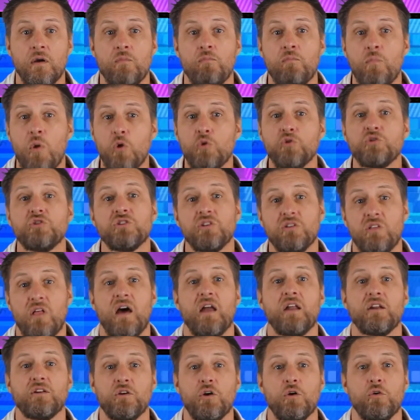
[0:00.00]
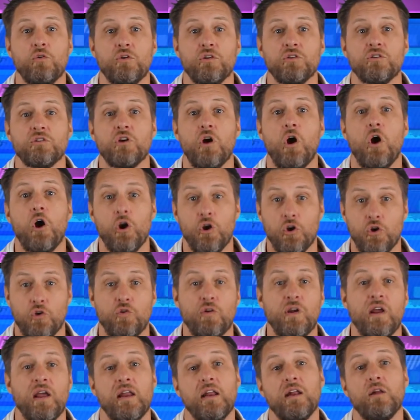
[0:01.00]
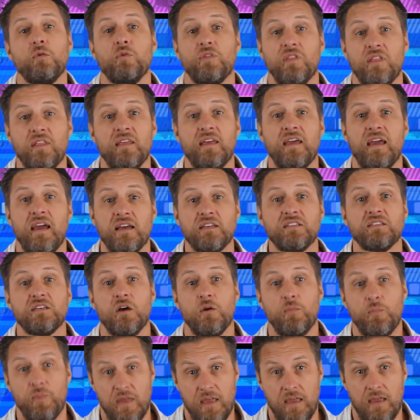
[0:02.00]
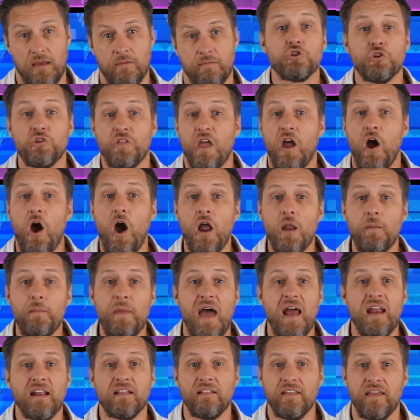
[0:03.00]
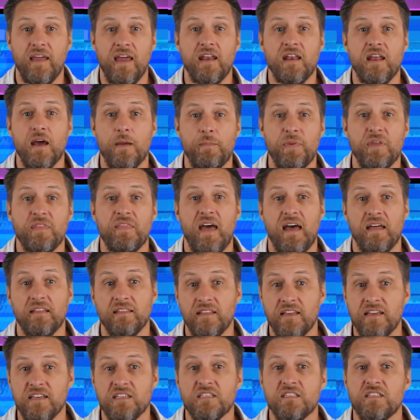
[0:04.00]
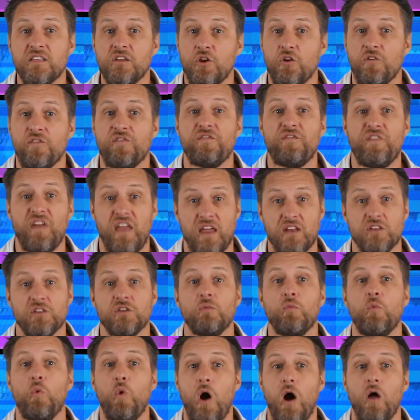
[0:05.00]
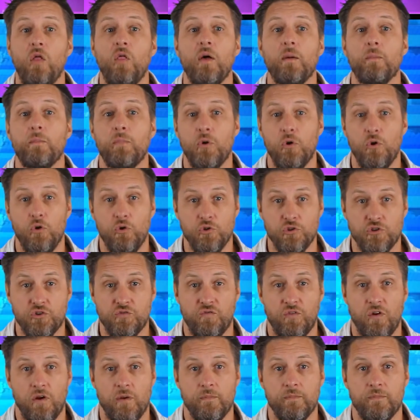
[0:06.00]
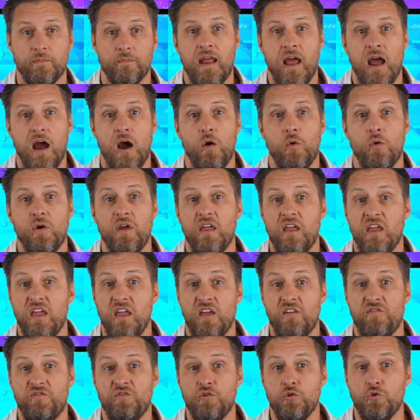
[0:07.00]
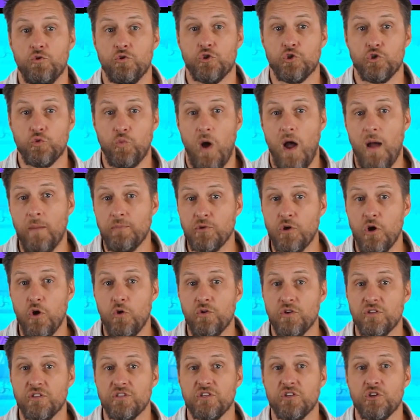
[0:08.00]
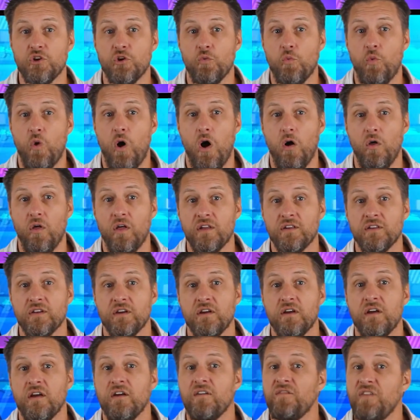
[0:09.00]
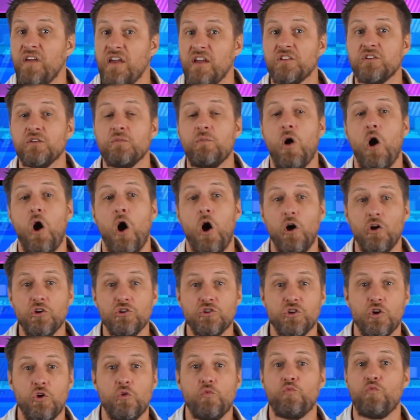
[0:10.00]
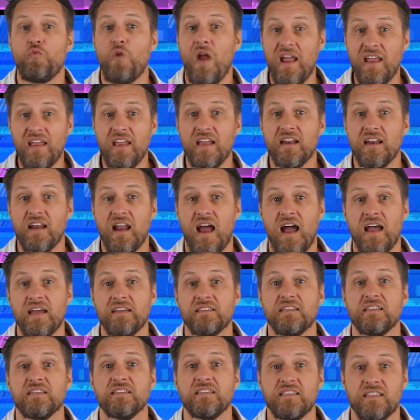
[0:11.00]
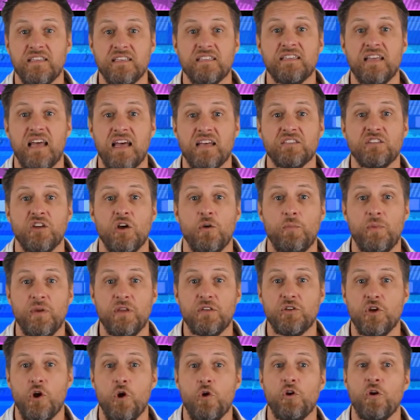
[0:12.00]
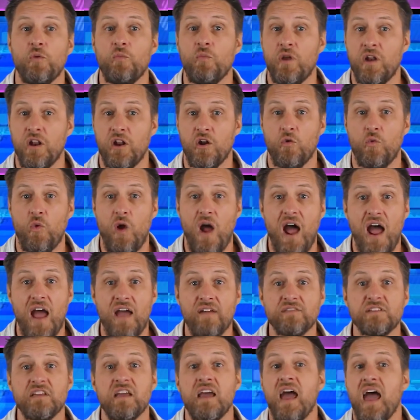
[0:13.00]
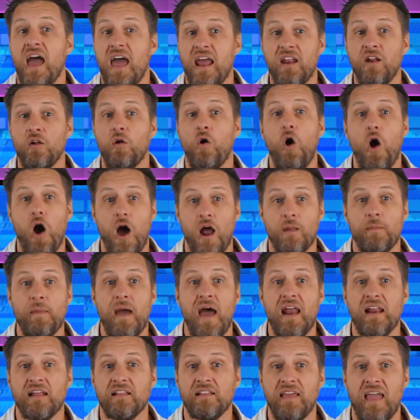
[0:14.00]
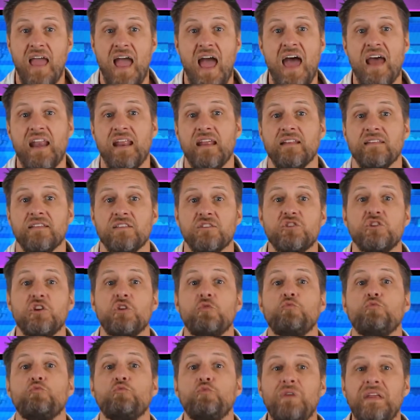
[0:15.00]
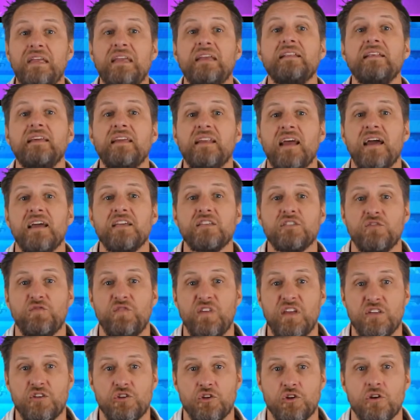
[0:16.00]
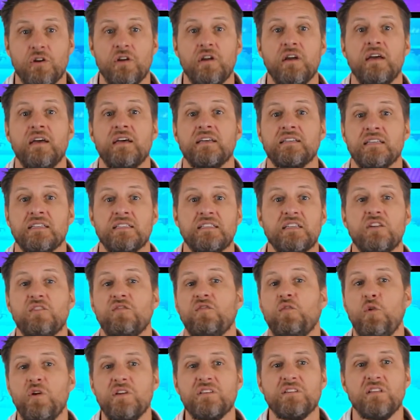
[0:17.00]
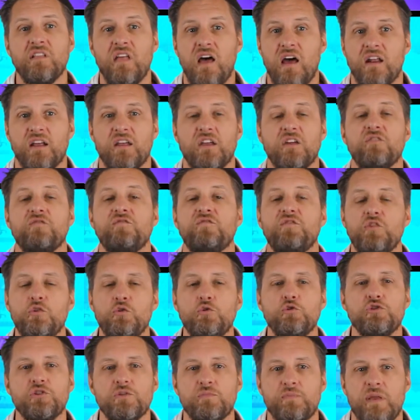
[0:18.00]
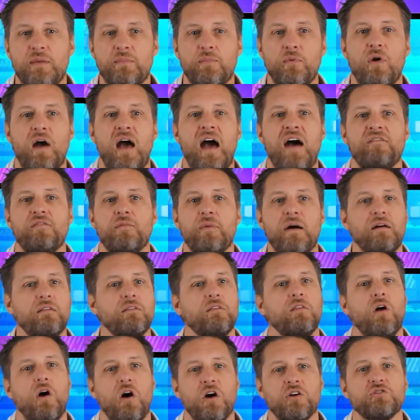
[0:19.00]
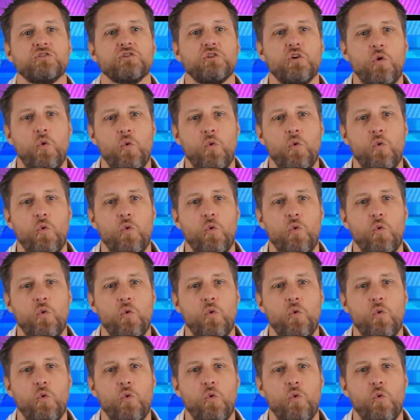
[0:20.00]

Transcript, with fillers: Most Solana tokens are created within the SLP. So they automatically end up in that list that your Phantom wallet pulls from. Now, if you swap tokens in your wallet, Phantom also recognizes this SLP token when it arrives, and it'll automatically add it. This is a really nice feature since it avoids a lot of confusion people have about lost